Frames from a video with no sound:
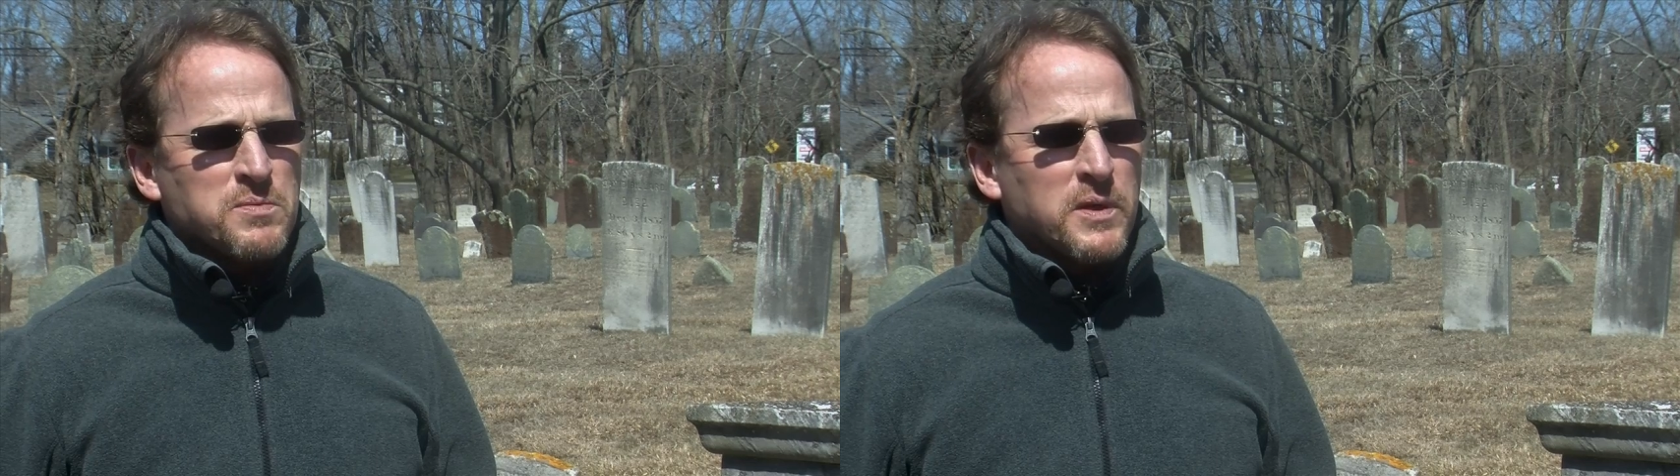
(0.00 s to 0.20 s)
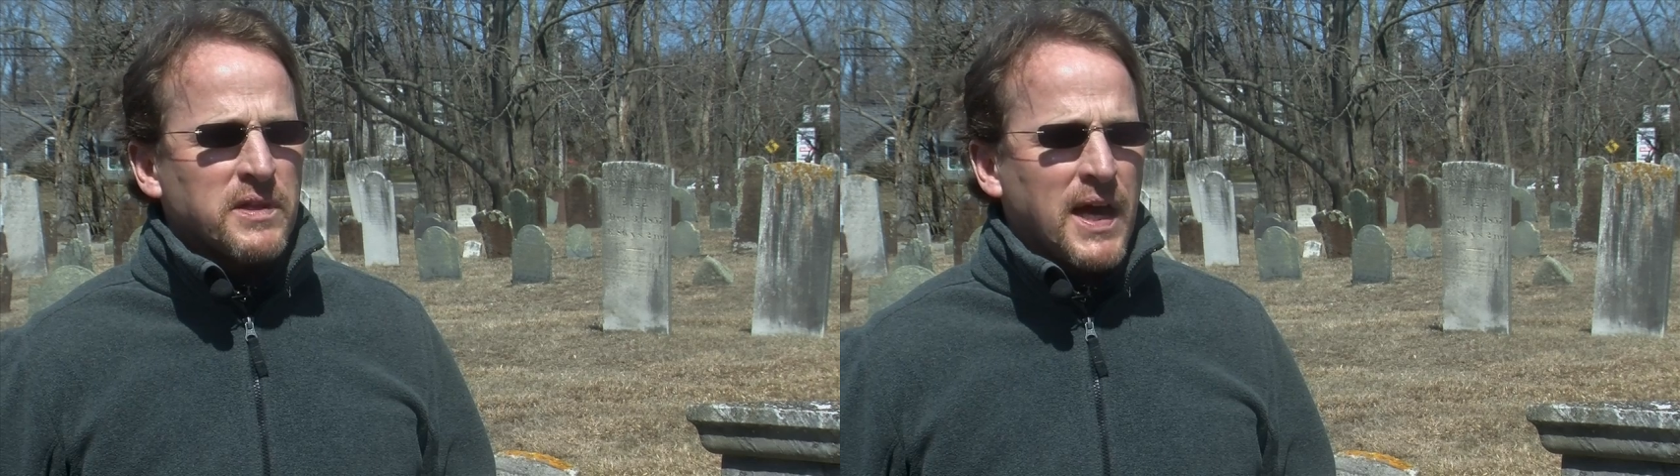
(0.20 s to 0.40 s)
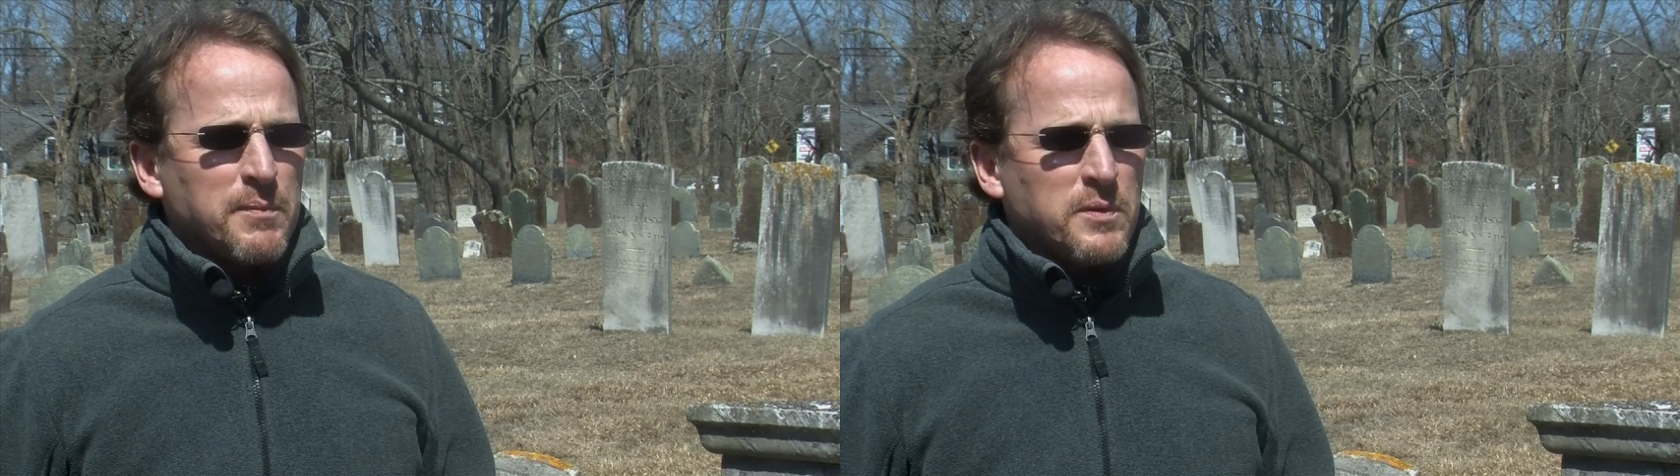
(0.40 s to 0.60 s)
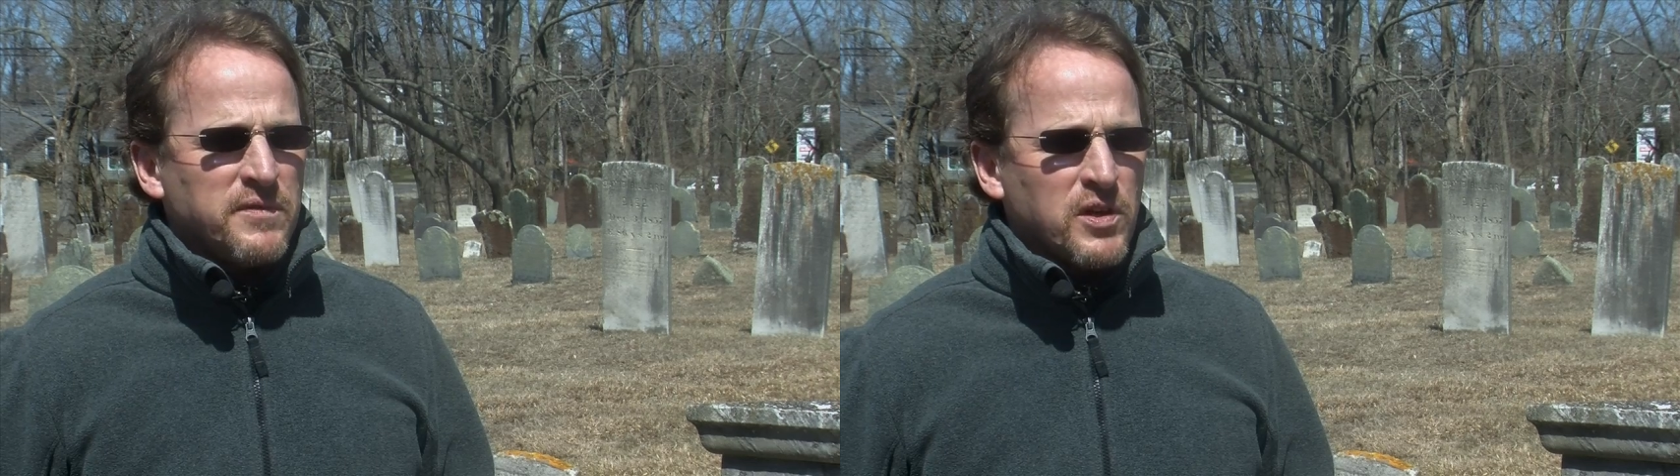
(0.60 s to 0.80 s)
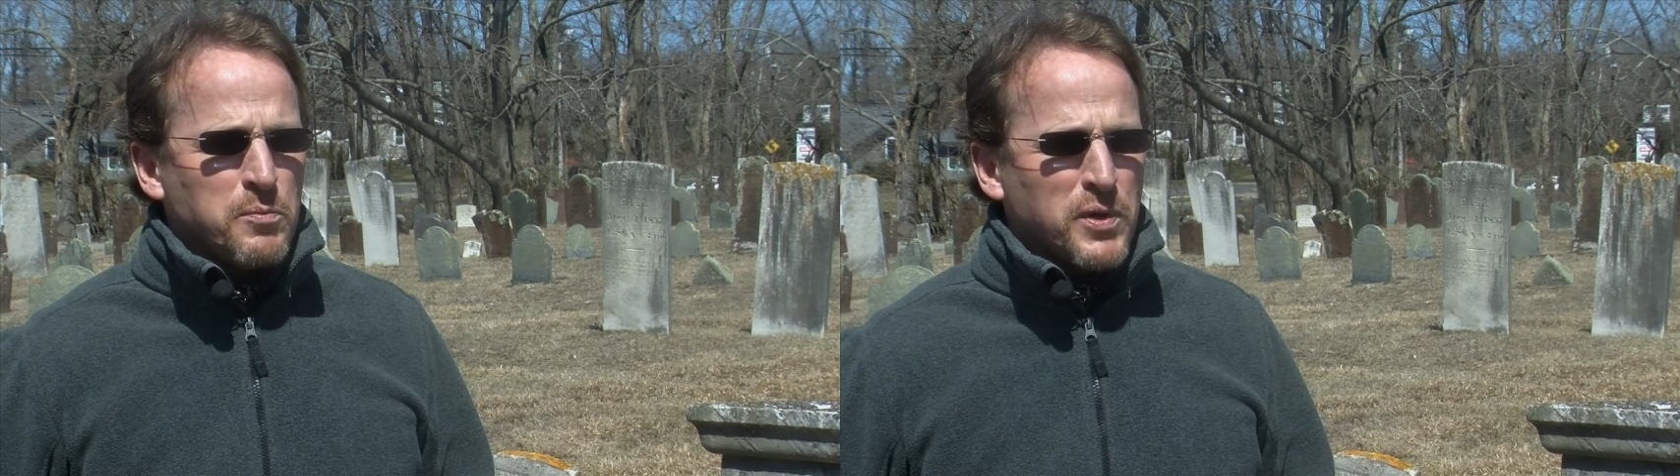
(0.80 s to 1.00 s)
but they happen to be
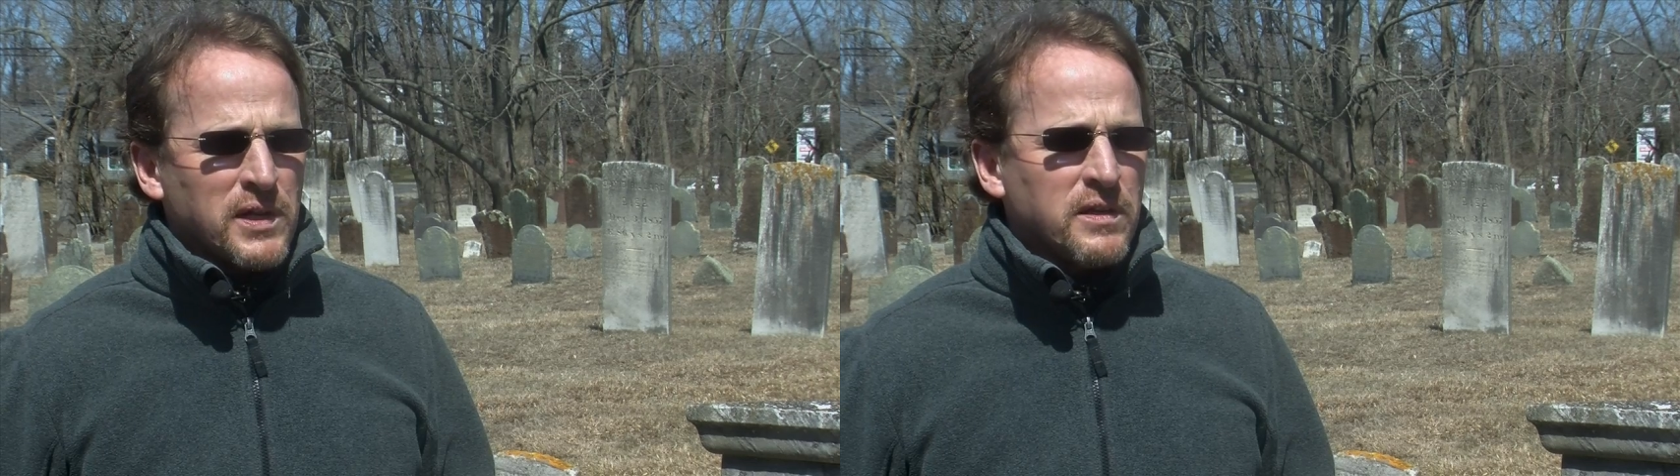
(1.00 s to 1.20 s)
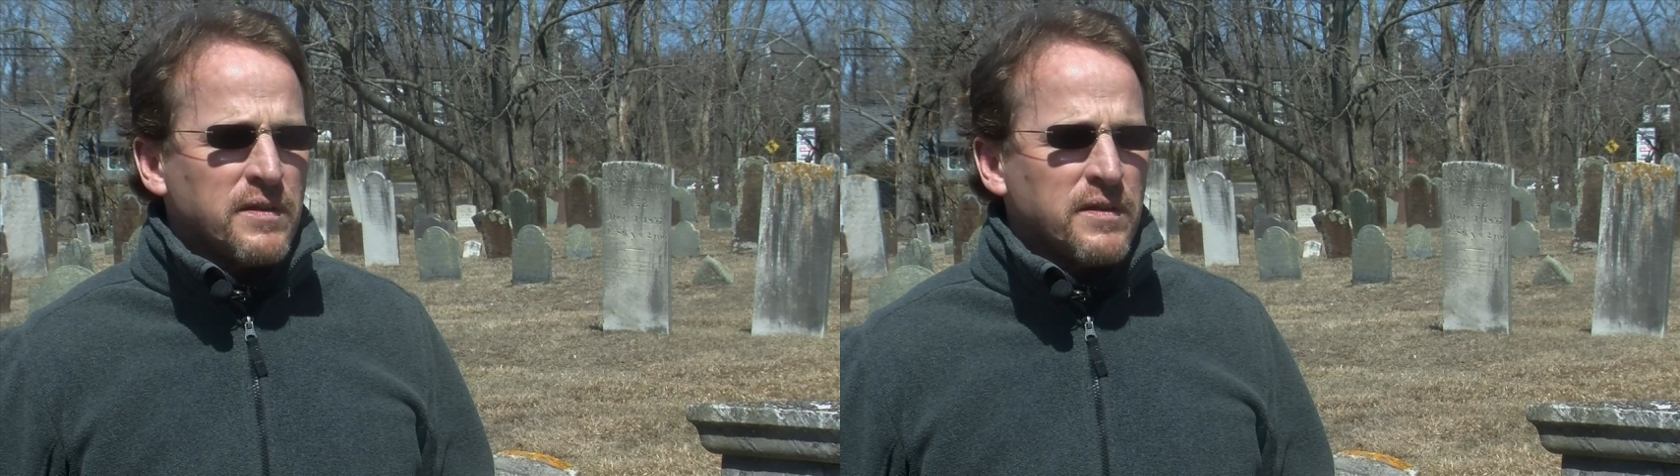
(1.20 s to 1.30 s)
very brittle,